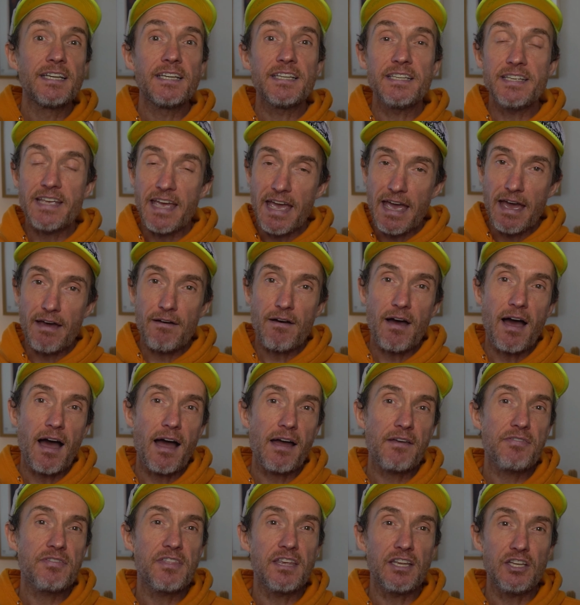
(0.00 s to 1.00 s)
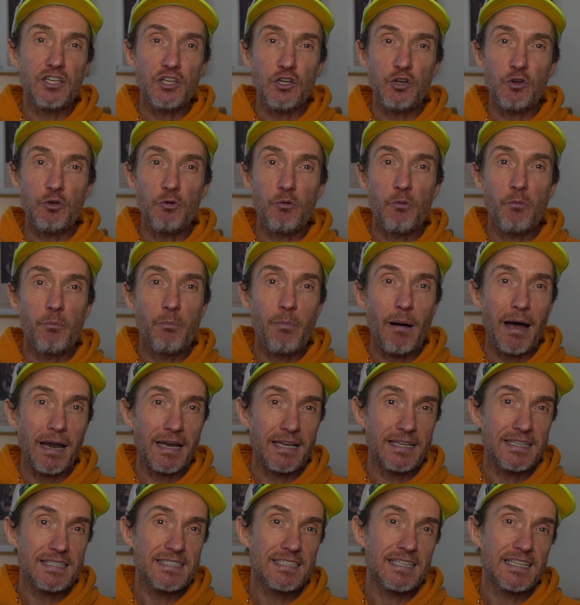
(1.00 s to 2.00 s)
Yeah, I think New
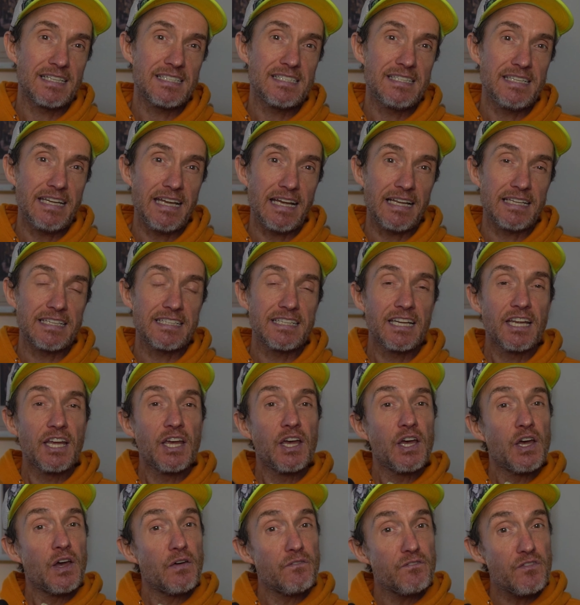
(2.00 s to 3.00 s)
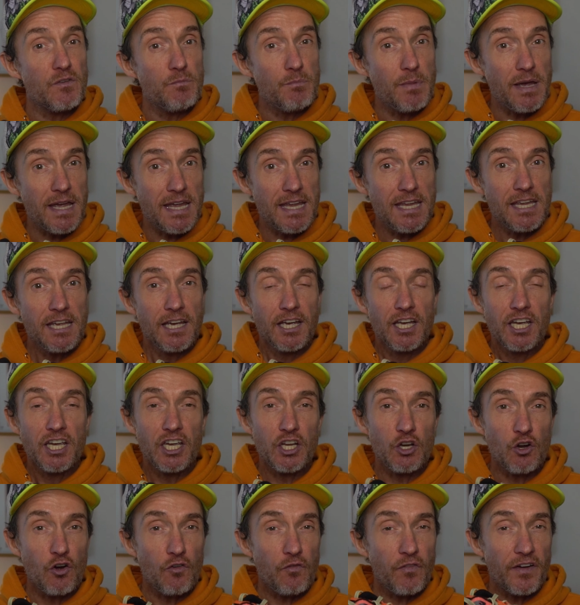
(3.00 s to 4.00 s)
Balance has nailed it. And for me,
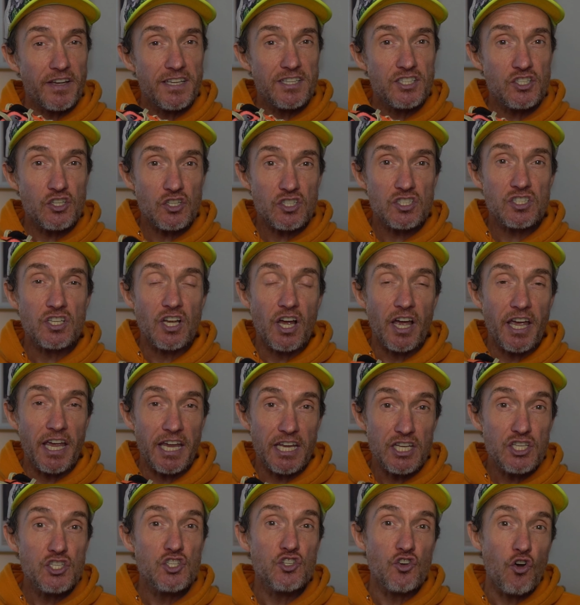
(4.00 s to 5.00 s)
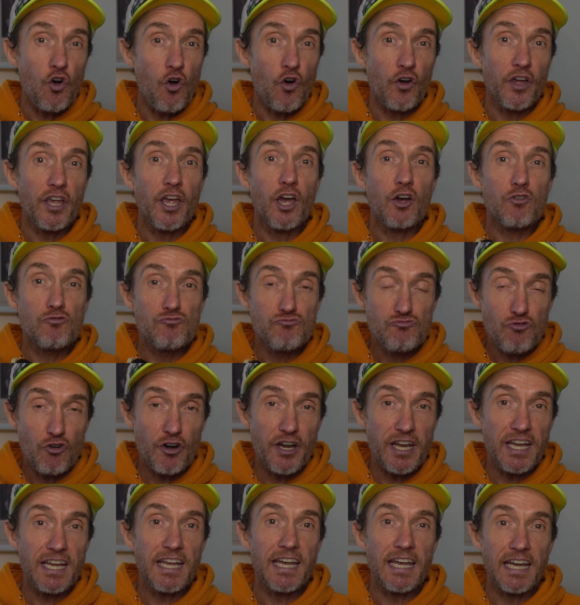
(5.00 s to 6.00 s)
you know, if I just enjoy
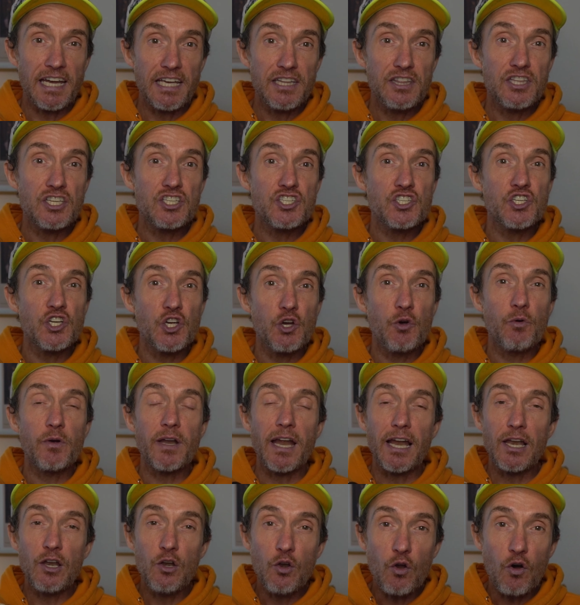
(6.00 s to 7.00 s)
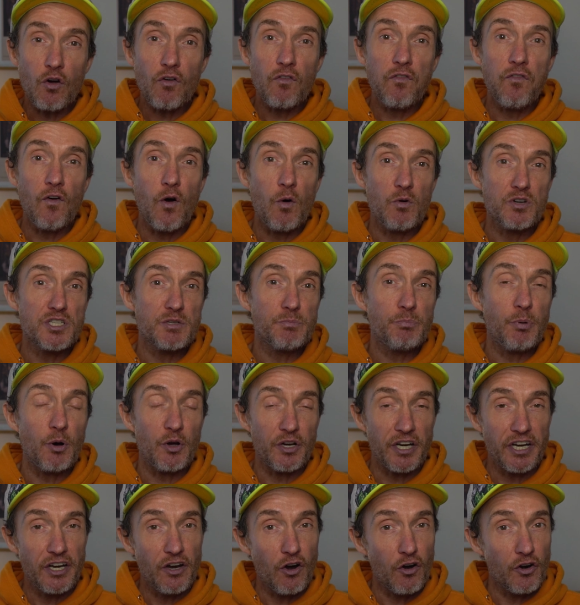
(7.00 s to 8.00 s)
running in the shoe and I look forward to
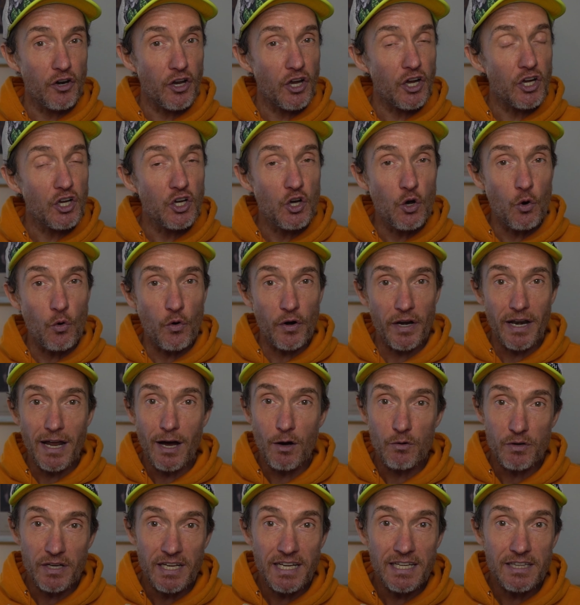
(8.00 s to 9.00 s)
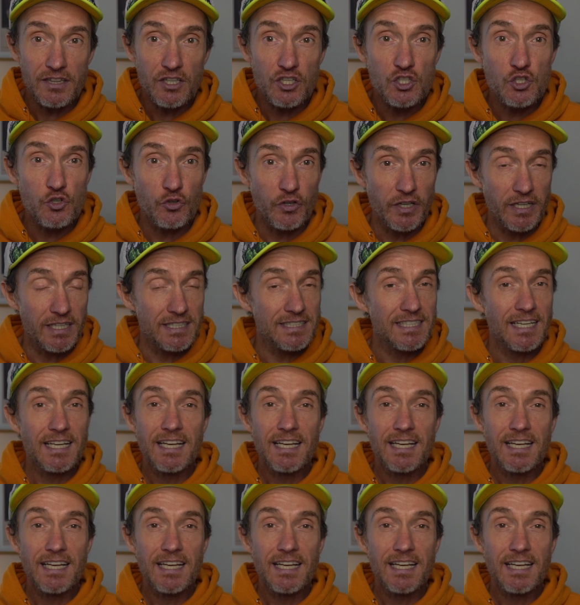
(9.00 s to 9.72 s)
putting it on and going out and hitting the trails,